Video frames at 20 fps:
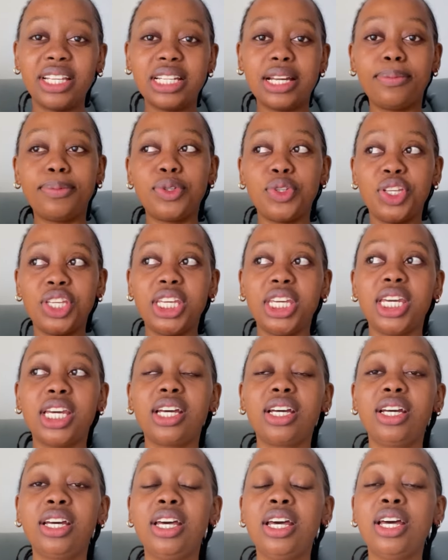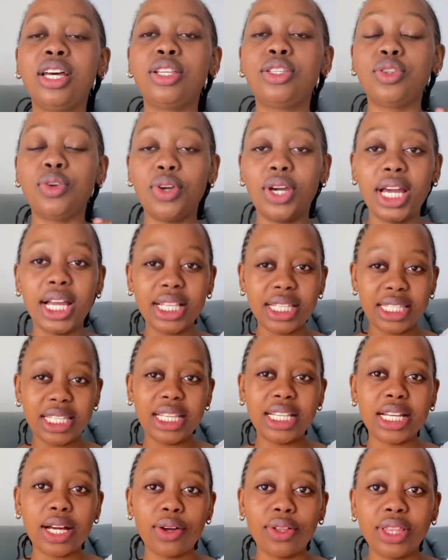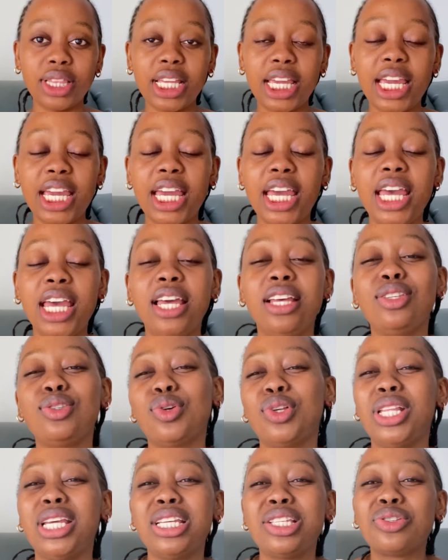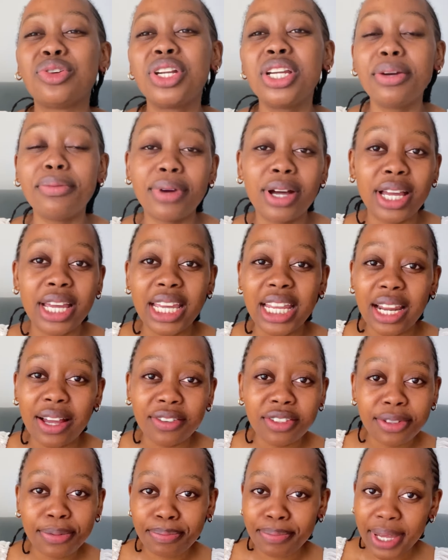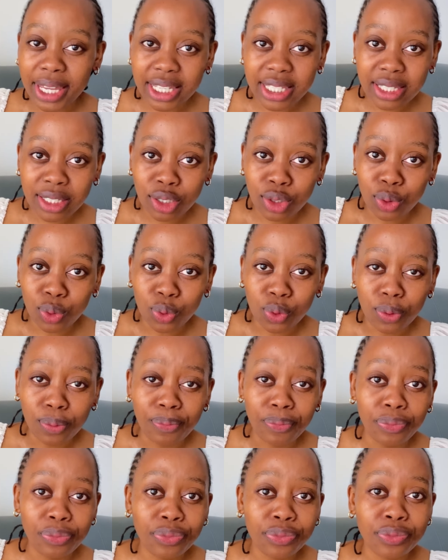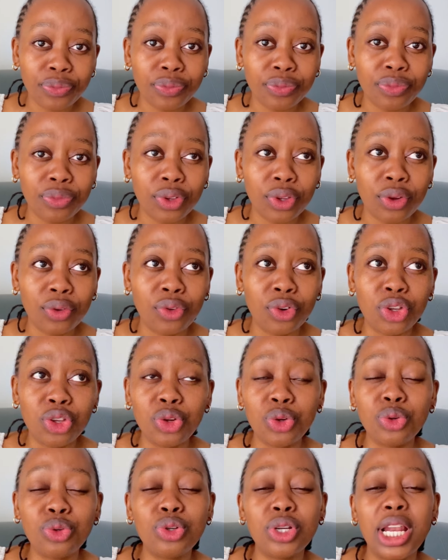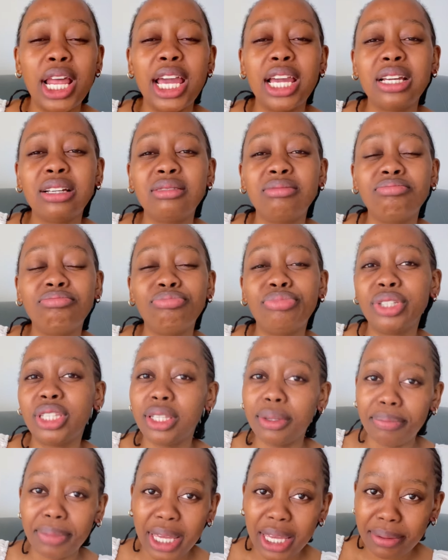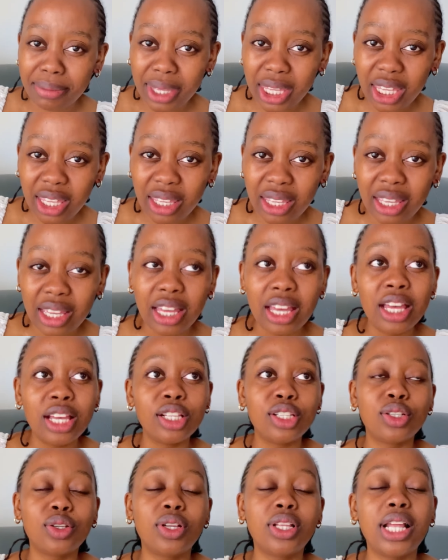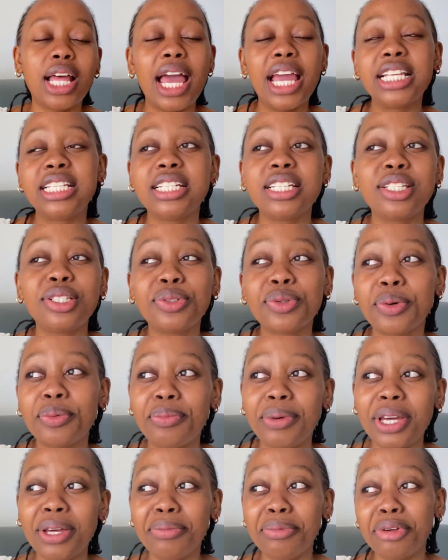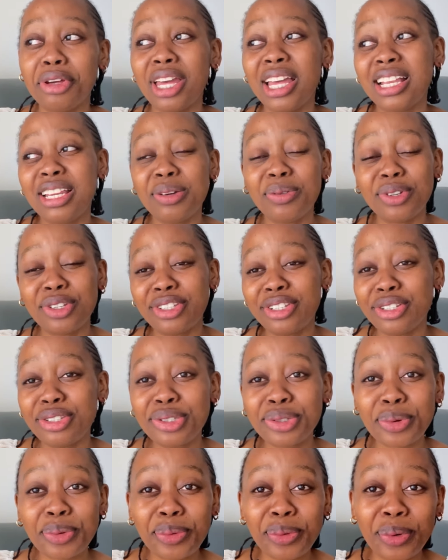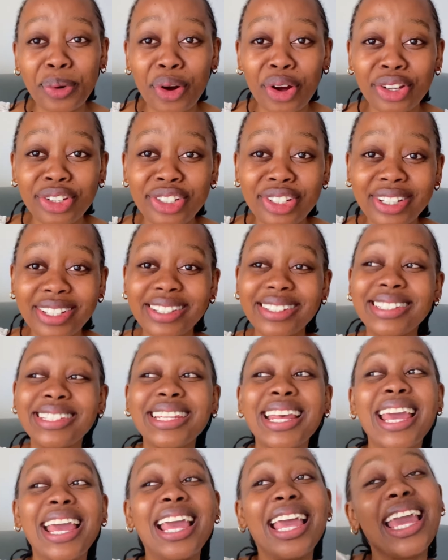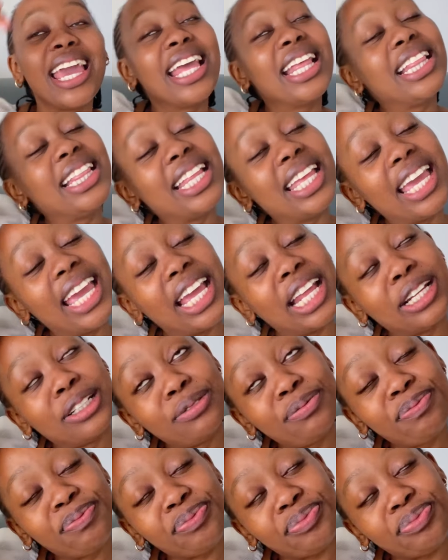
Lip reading: up to here, so you can't sit down there. So there's not enough space for you to like put the baby. So I just saw baby, and he was just so gorgeous. In the end,